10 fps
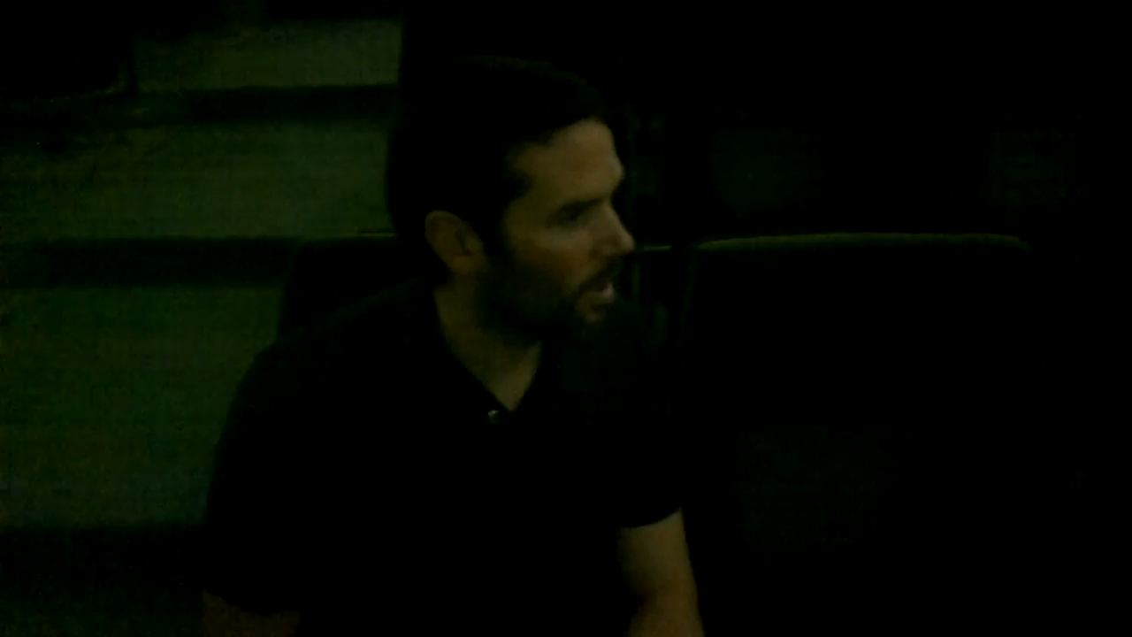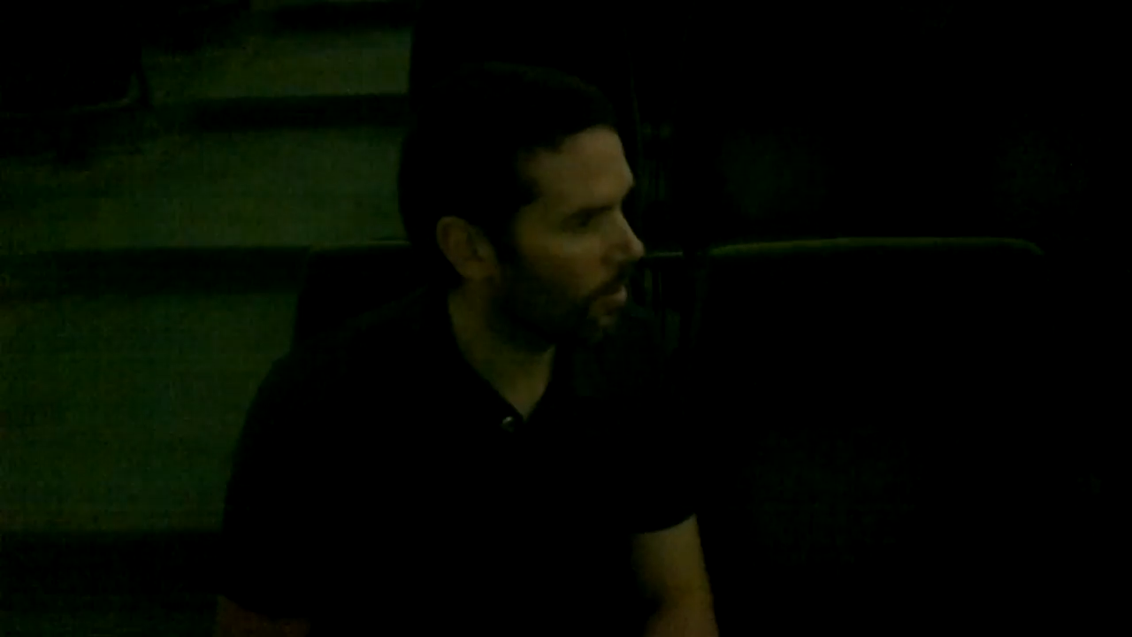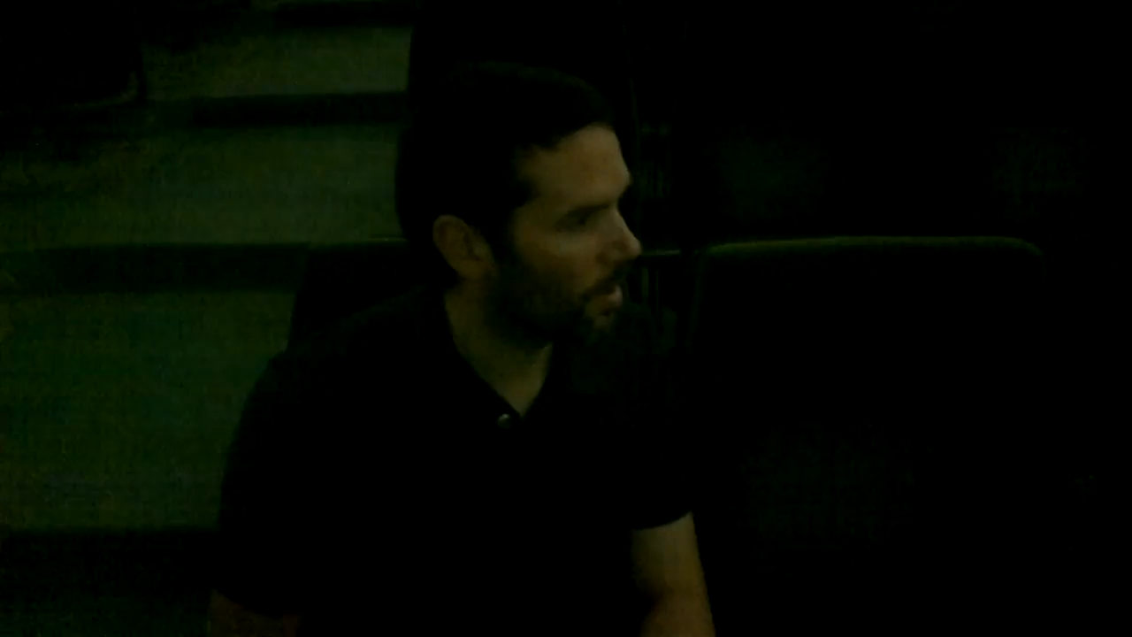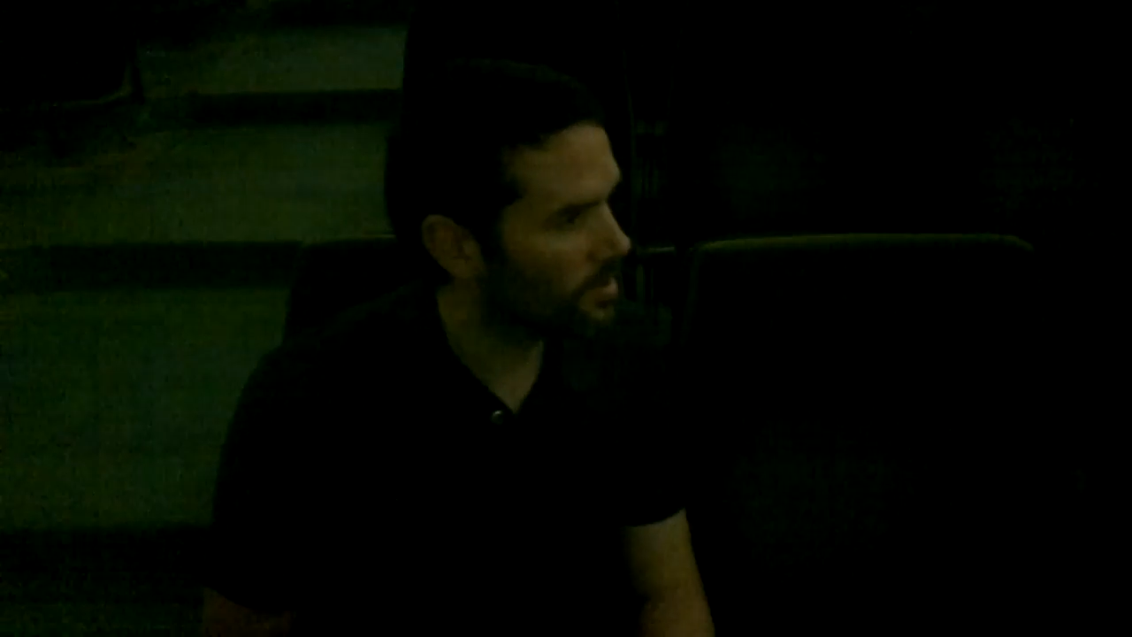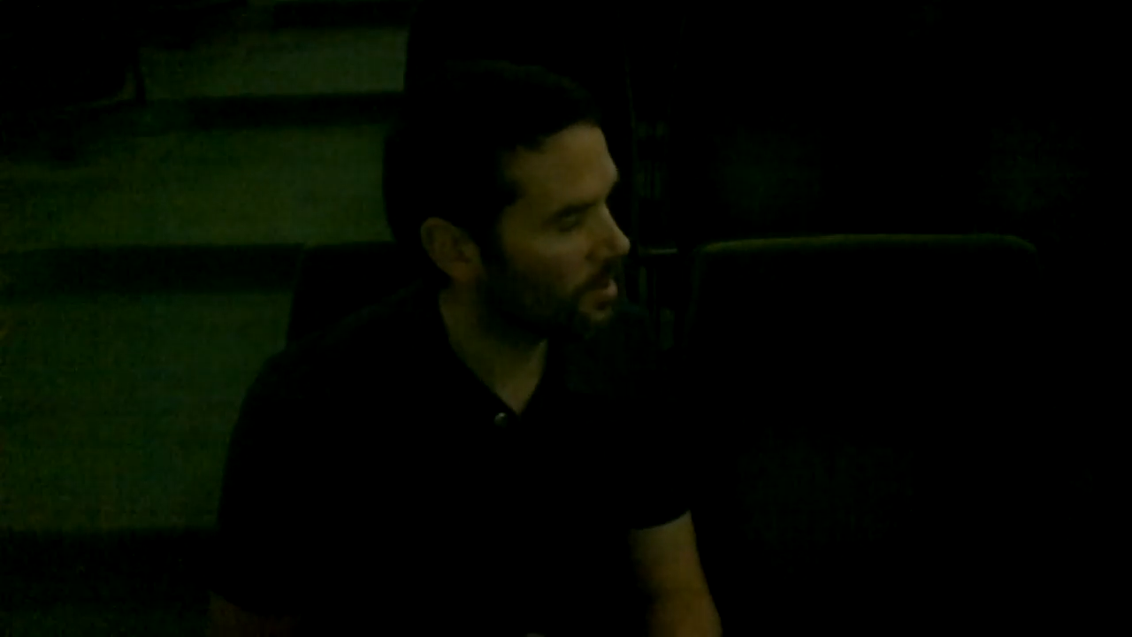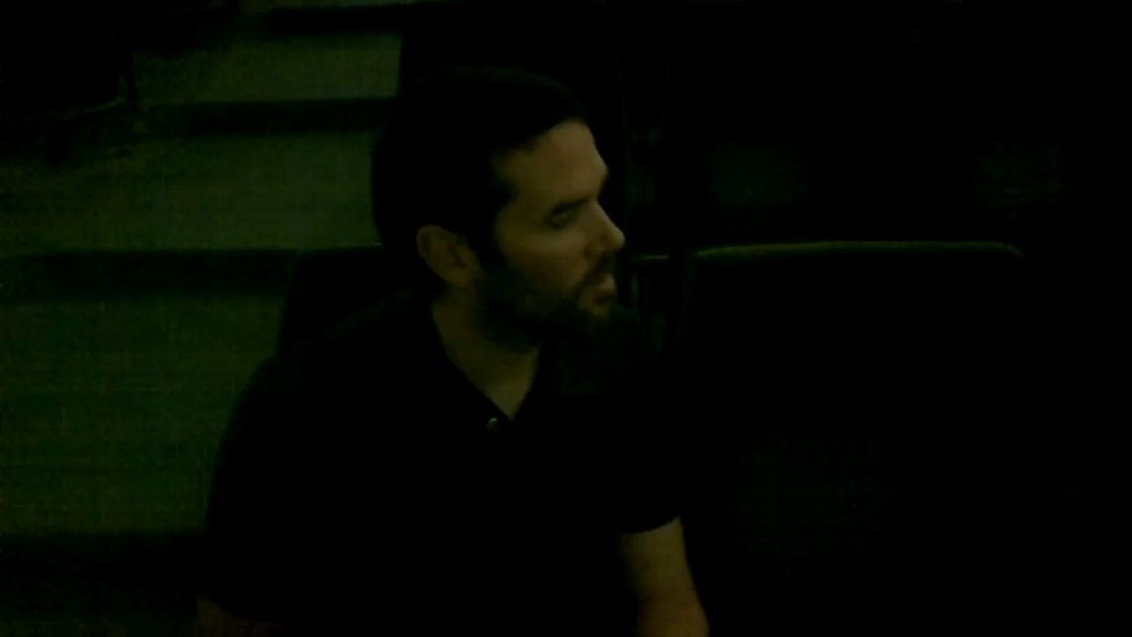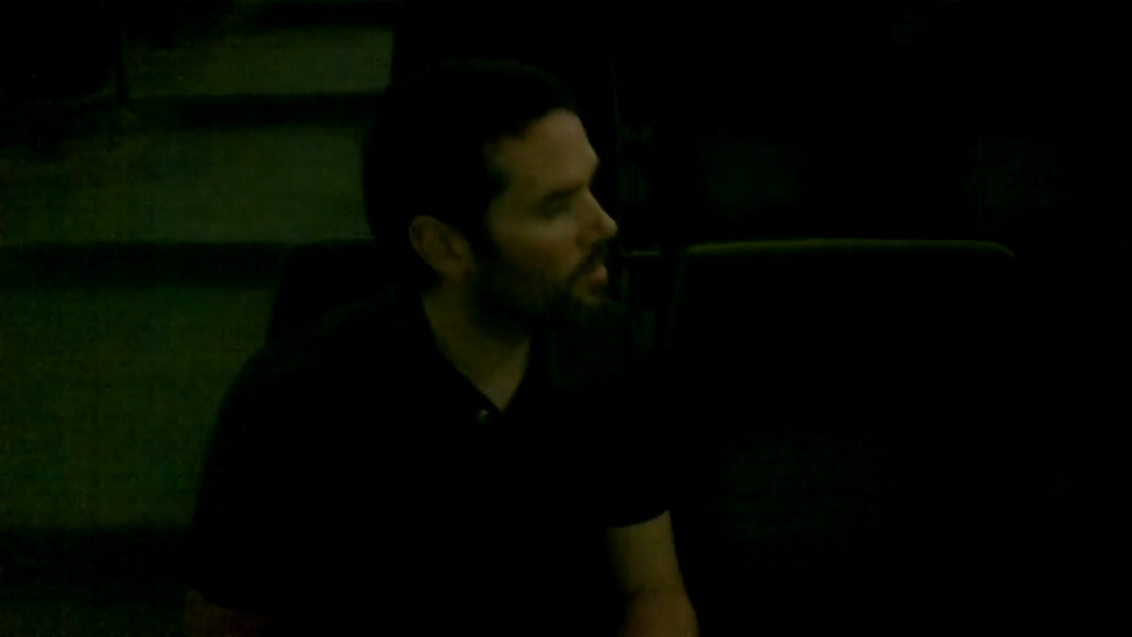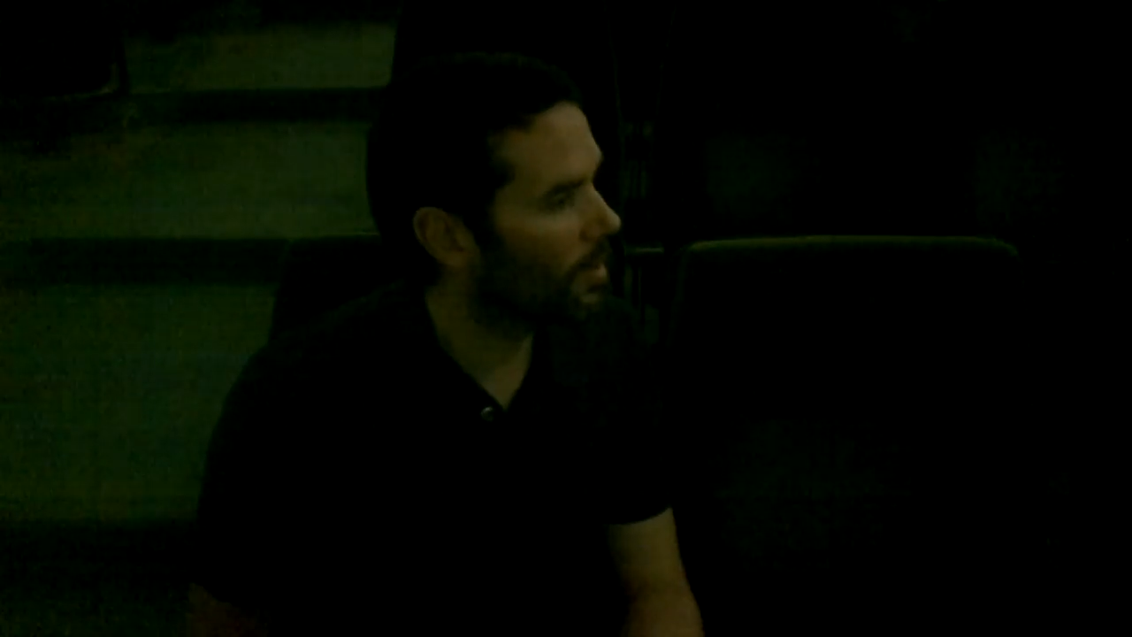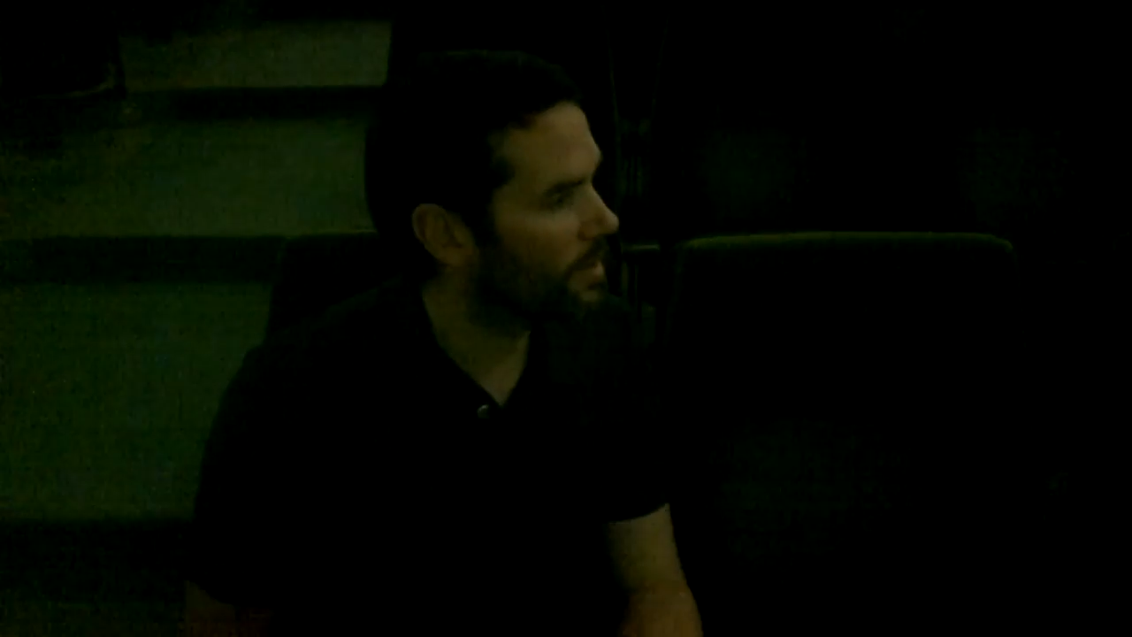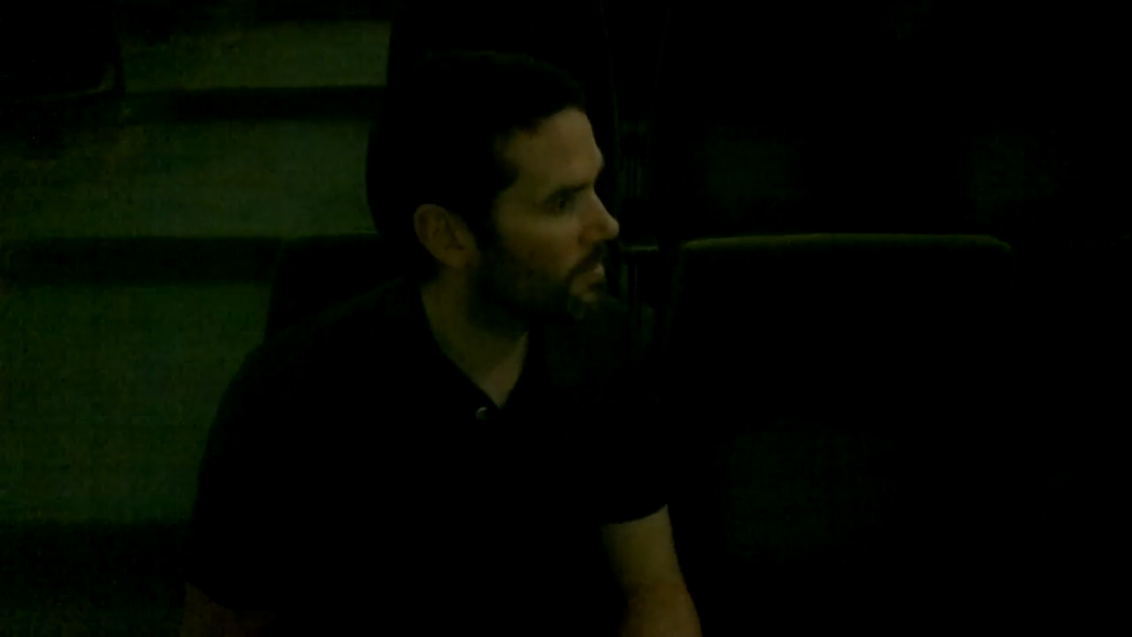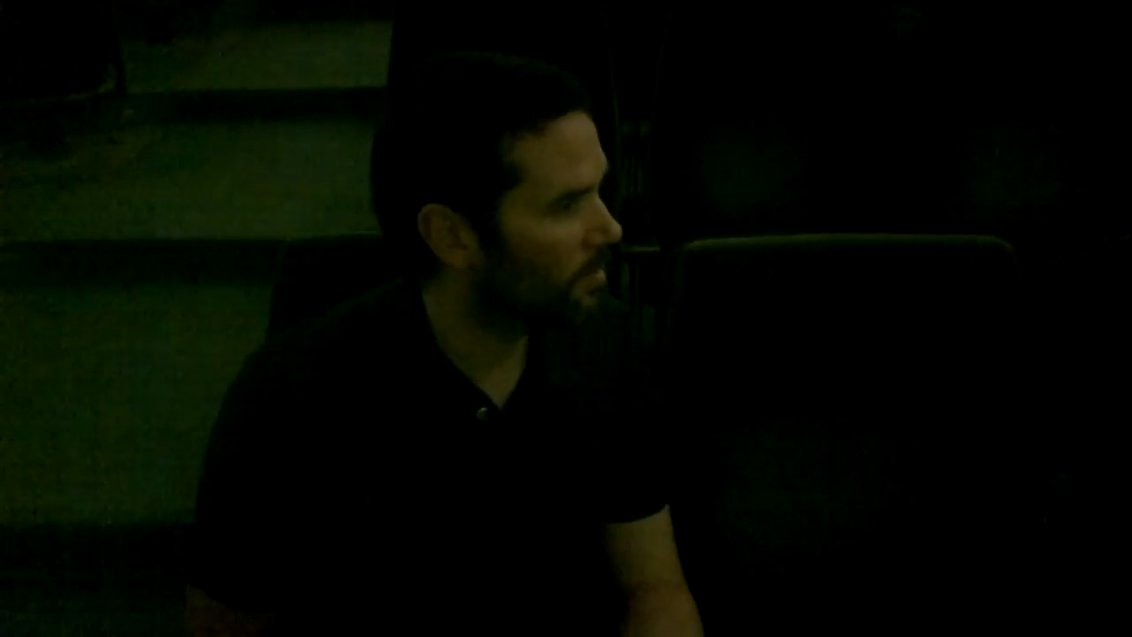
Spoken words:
creating new ways of